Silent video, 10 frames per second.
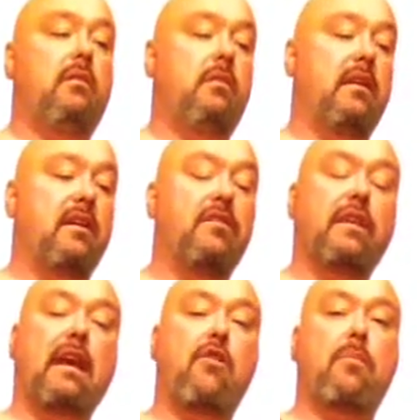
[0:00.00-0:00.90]
I go to the
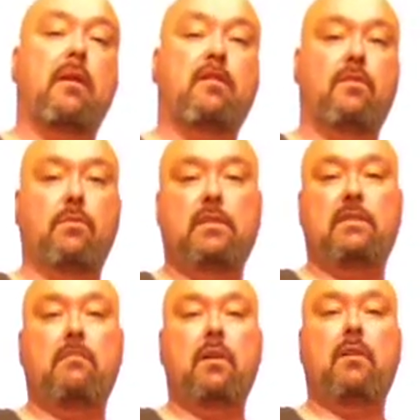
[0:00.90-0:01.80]
chiropractor once a
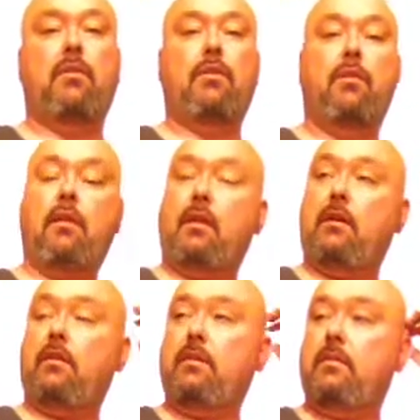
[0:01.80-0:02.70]
month,
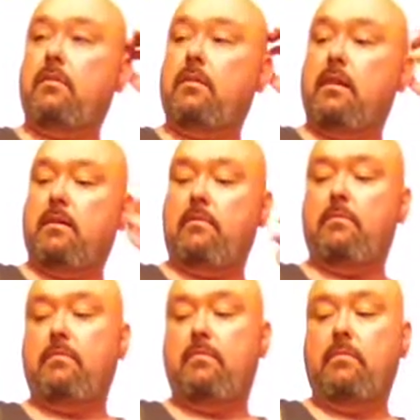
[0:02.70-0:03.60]
and the
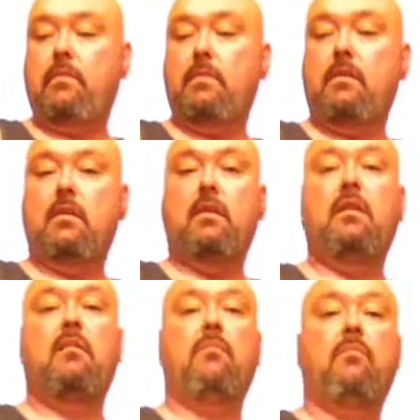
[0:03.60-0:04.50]

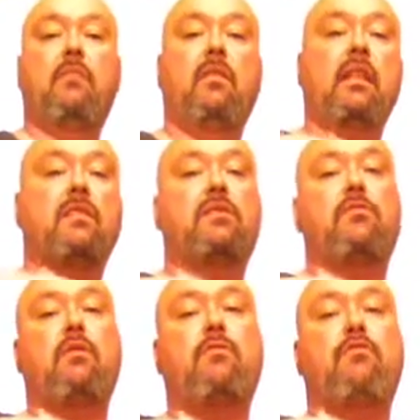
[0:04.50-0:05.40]
last
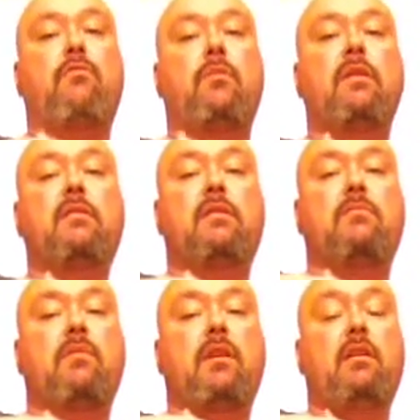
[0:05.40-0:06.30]
3 or 4 months,
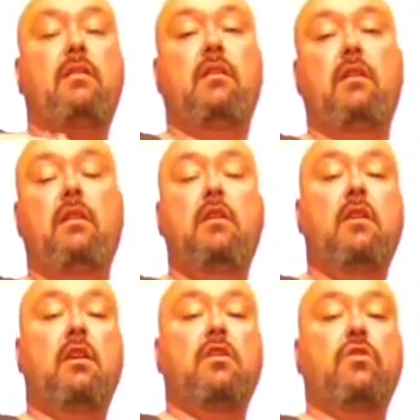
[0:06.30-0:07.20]
my
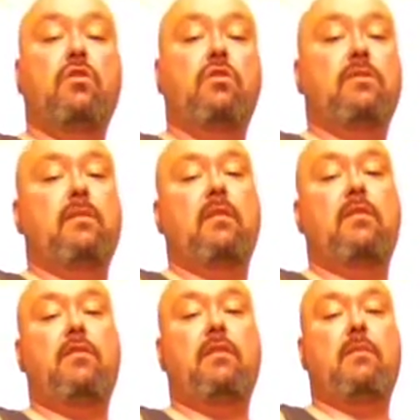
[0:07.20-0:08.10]
shoulder's been
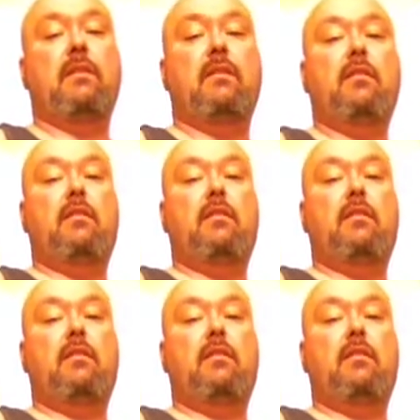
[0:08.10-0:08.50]
hurting me